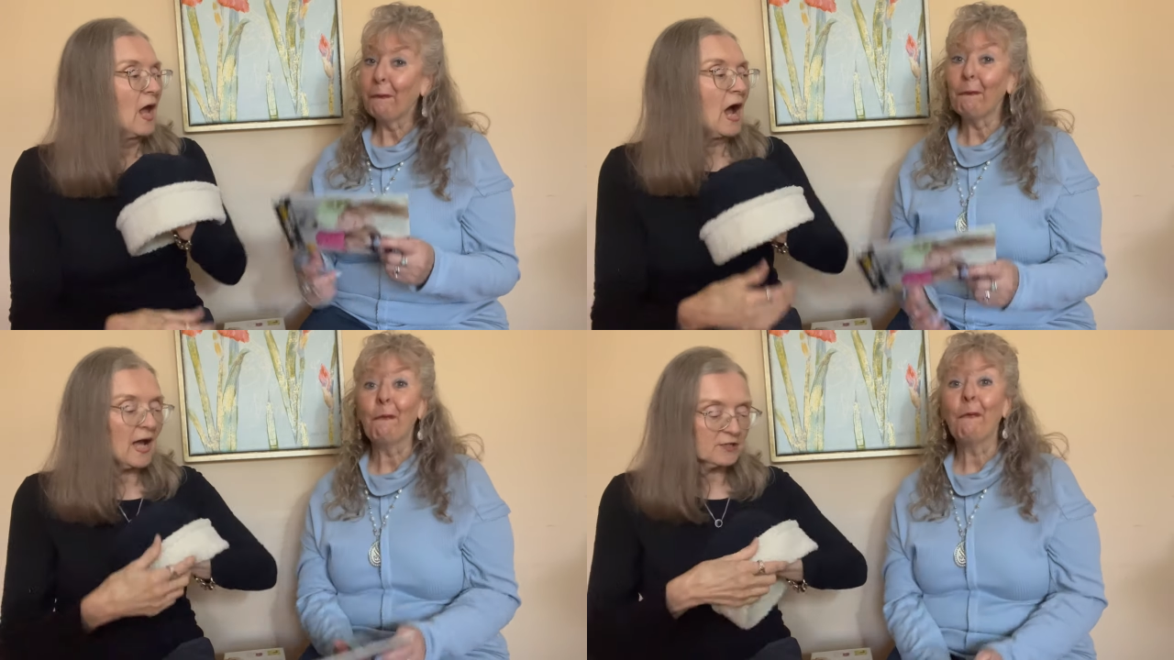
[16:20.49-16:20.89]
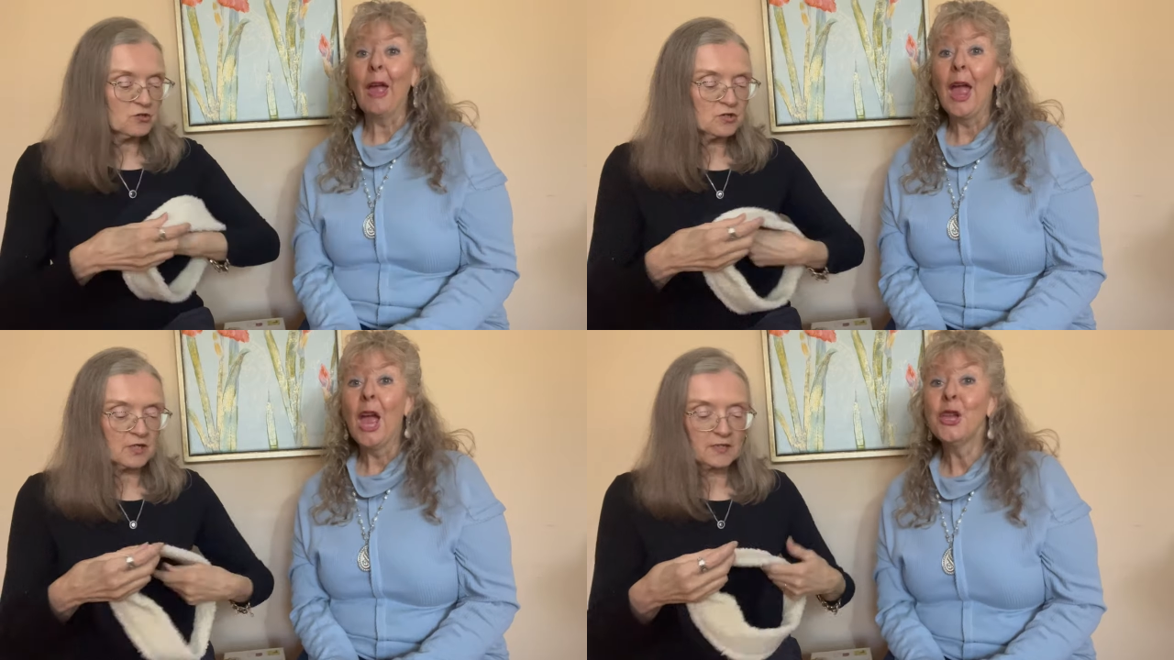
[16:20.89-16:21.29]
Speaker 1: I
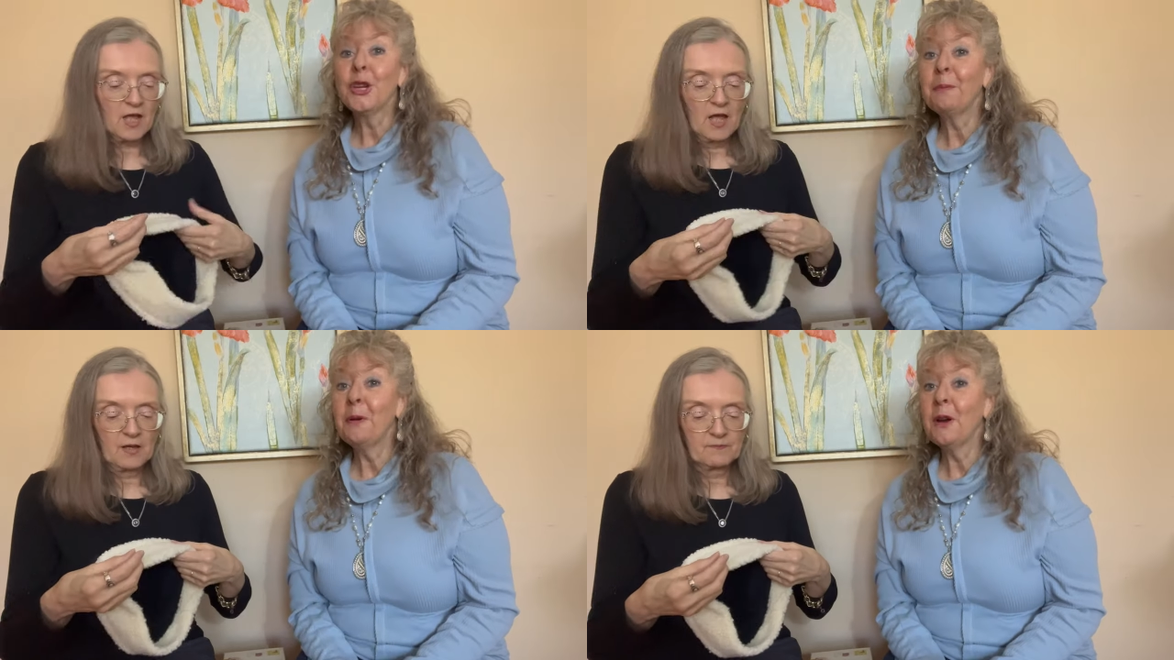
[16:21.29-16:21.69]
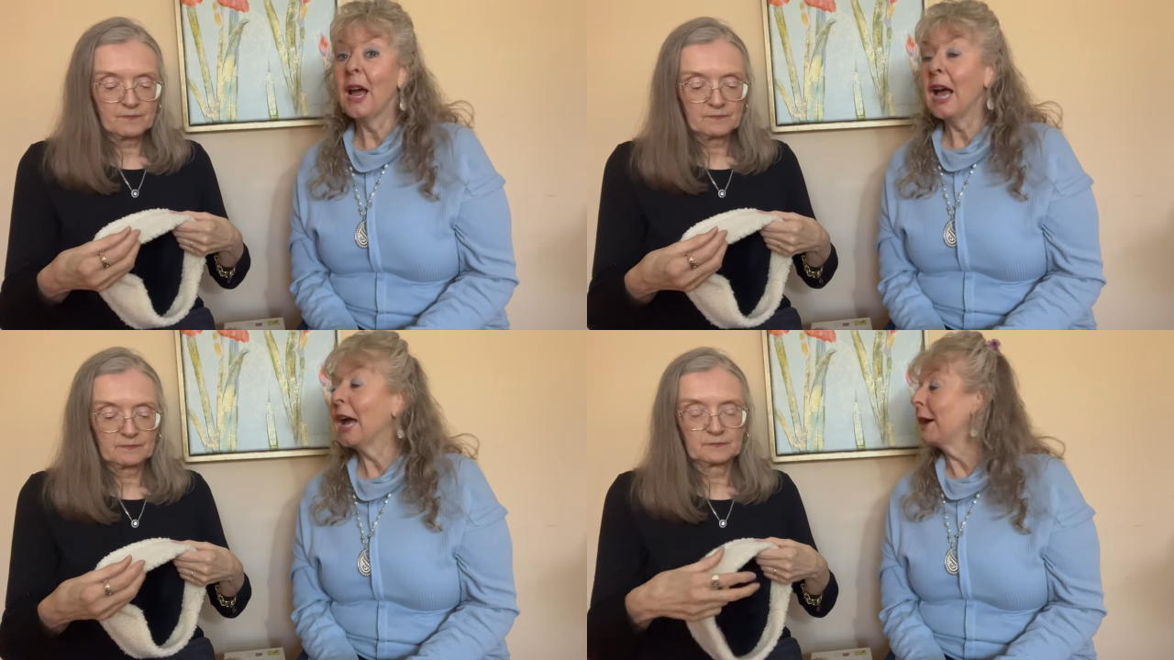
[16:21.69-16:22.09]
could. You could put,
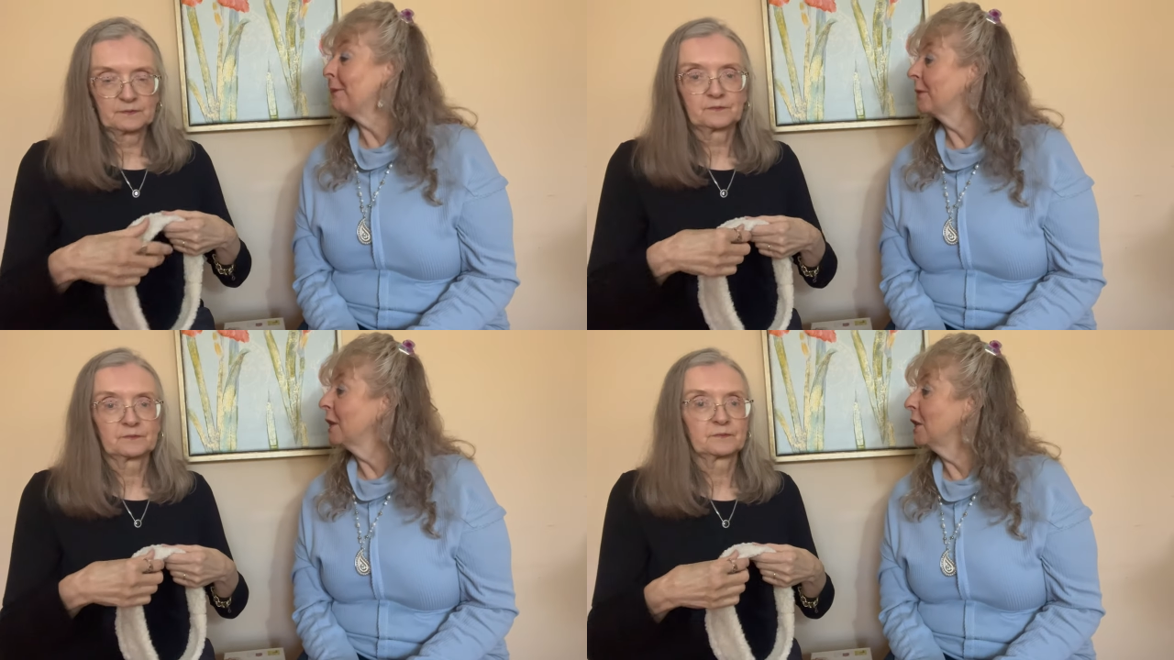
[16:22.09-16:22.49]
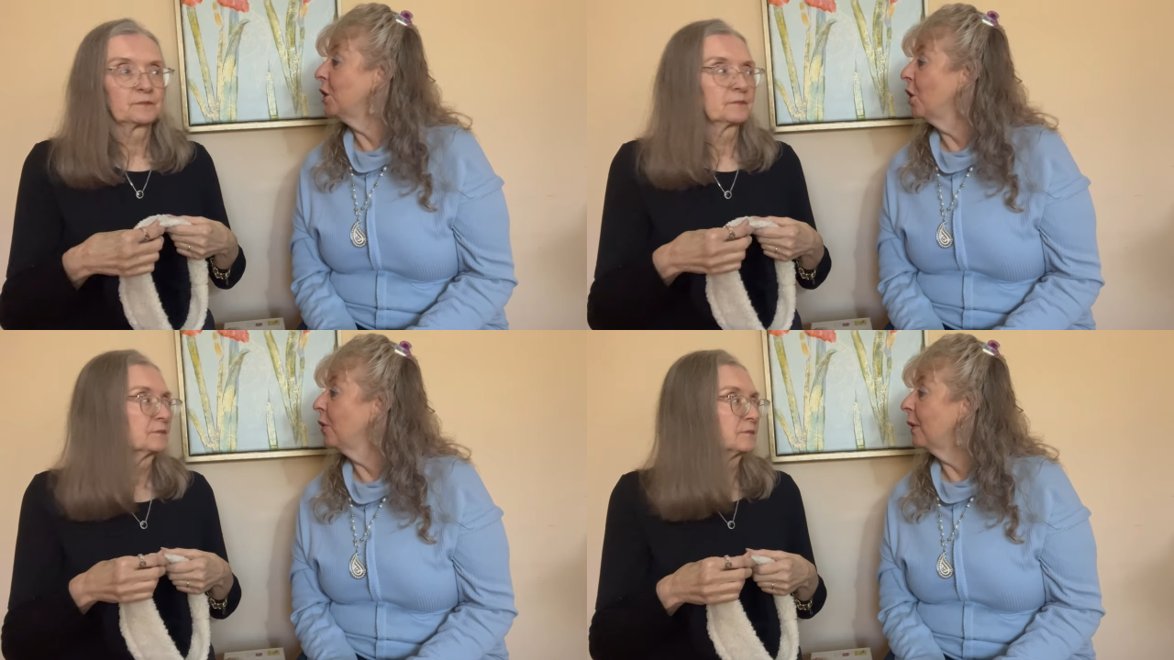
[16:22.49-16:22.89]
um, you
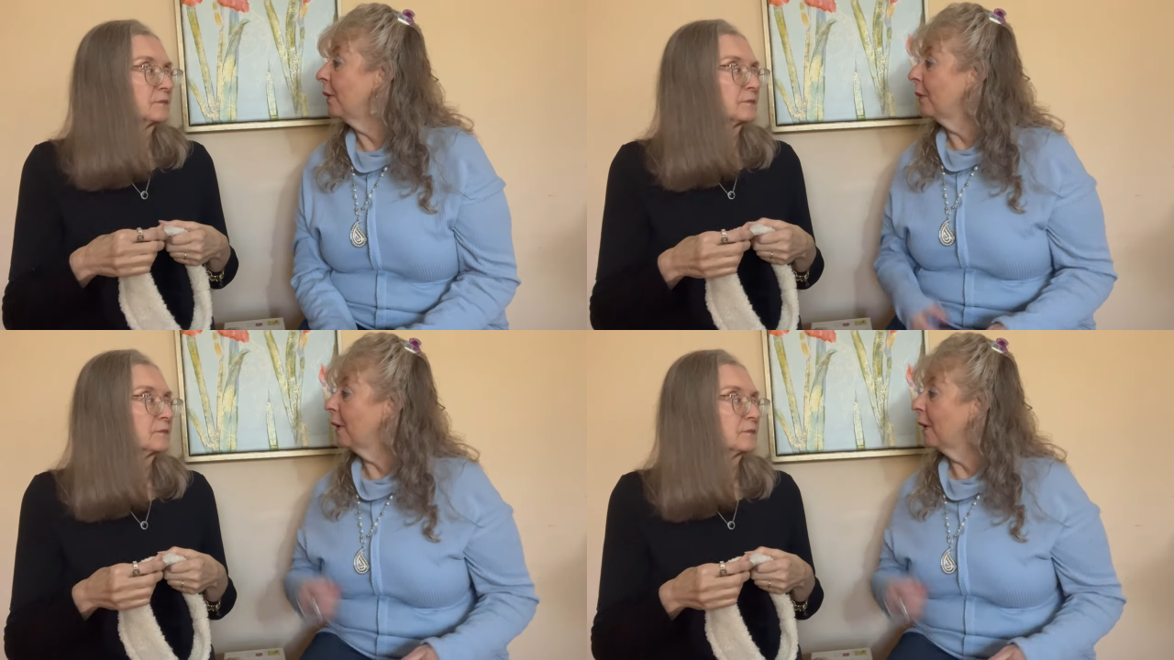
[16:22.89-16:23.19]
know,